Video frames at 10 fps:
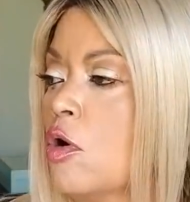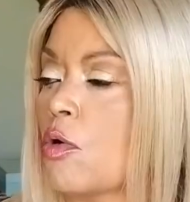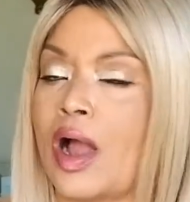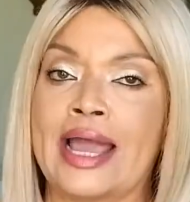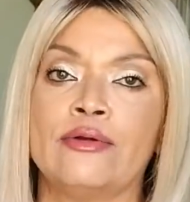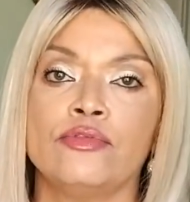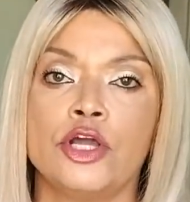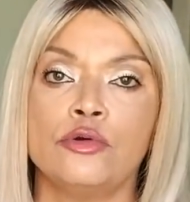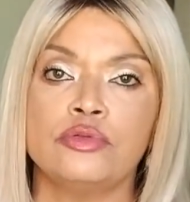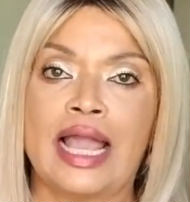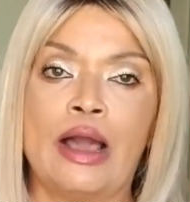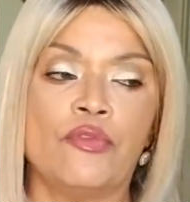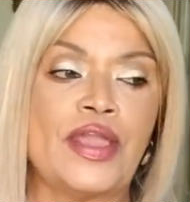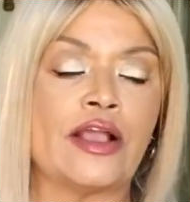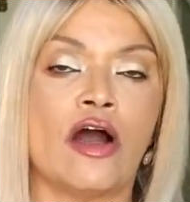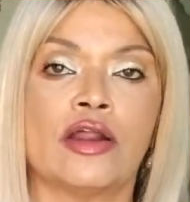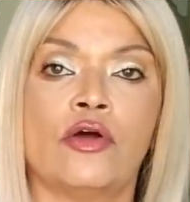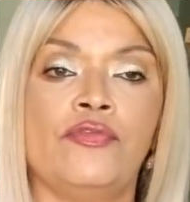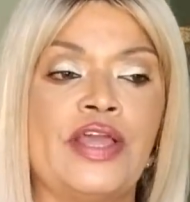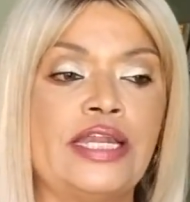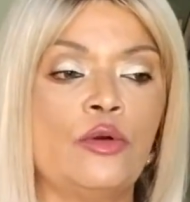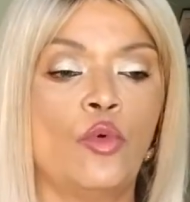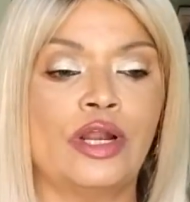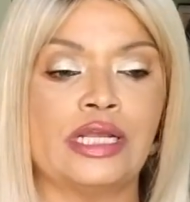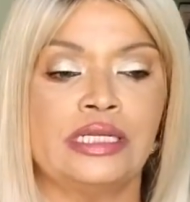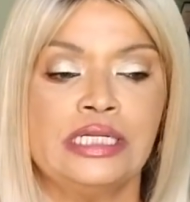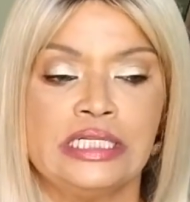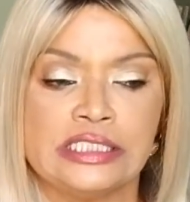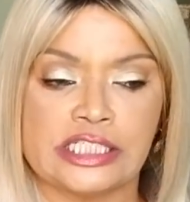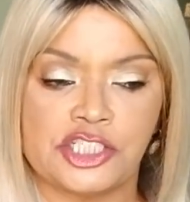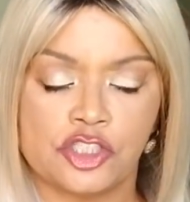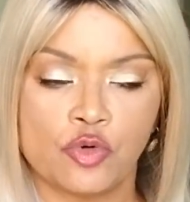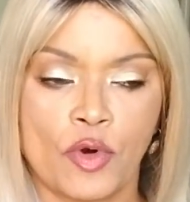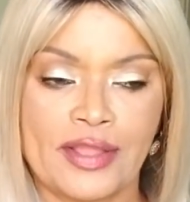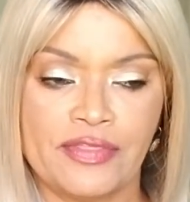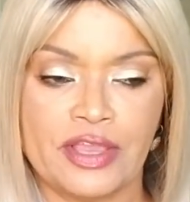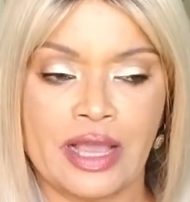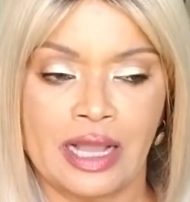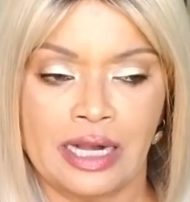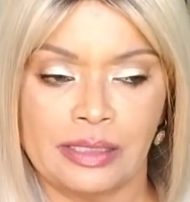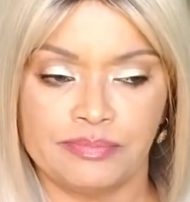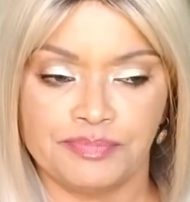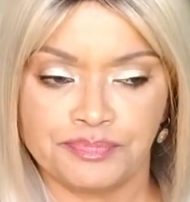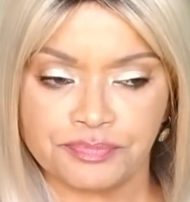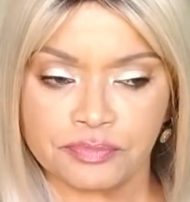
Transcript: or I don't know how they got, or they didn't want to destroy the, um,